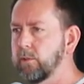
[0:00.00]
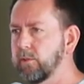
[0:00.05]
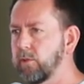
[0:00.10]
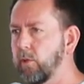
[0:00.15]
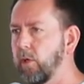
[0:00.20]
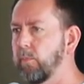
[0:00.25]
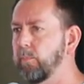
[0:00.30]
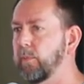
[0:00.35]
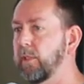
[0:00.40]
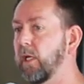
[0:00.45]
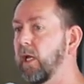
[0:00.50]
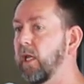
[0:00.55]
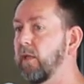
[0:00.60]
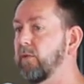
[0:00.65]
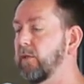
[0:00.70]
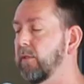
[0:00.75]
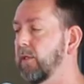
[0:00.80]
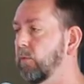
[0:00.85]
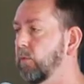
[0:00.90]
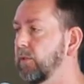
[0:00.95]
type
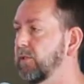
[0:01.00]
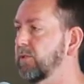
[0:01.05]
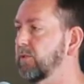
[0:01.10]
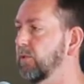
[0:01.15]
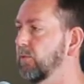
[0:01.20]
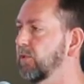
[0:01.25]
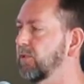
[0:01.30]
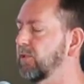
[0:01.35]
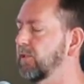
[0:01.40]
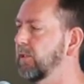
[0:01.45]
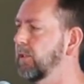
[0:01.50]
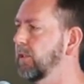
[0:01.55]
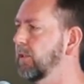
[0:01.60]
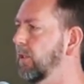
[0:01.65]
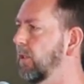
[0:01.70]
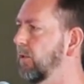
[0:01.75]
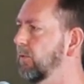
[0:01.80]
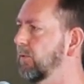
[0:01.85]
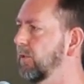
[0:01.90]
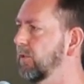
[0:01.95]
behaviour that we still see in
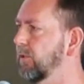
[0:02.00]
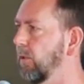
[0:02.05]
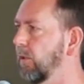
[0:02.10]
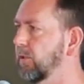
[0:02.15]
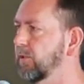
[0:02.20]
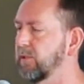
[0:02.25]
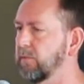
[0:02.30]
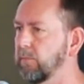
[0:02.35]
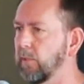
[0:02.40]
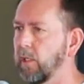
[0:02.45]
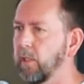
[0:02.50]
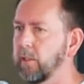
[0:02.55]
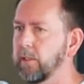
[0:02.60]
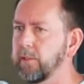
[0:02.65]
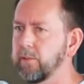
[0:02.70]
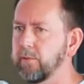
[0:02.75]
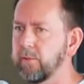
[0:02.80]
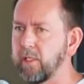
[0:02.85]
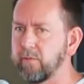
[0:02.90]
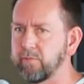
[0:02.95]
countries like
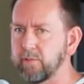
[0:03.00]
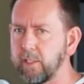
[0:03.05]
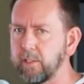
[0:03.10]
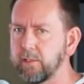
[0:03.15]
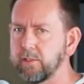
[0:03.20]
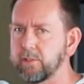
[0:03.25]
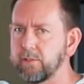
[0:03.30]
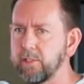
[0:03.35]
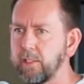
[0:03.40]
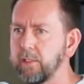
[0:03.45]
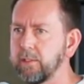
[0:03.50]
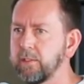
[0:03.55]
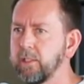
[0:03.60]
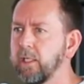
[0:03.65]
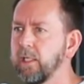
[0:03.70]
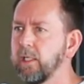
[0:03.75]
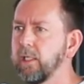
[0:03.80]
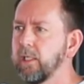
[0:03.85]
Somalia and Afghanistan,